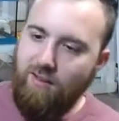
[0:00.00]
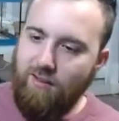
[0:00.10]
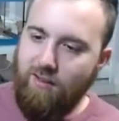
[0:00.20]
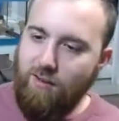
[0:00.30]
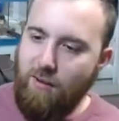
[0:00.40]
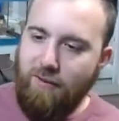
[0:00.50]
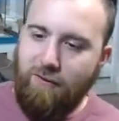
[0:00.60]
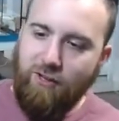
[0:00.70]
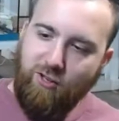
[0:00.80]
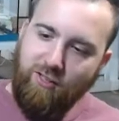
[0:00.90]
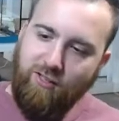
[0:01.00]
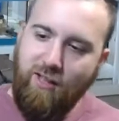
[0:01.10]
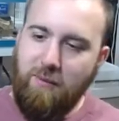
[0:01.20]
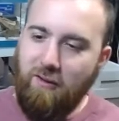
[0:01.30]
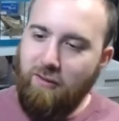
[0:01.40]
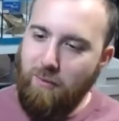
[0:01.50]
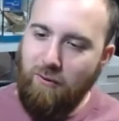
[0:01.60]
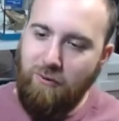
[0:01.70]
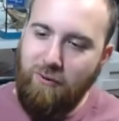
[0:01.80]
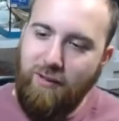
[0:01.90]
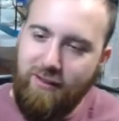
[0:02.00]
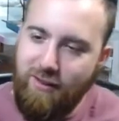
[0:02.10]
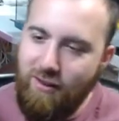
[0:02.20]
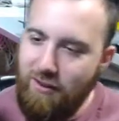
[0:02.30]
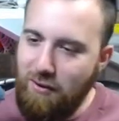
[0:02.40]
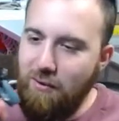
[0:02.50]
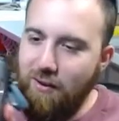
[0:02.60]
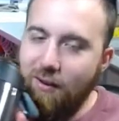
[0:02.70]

My fish just love me for my food. That's another good one.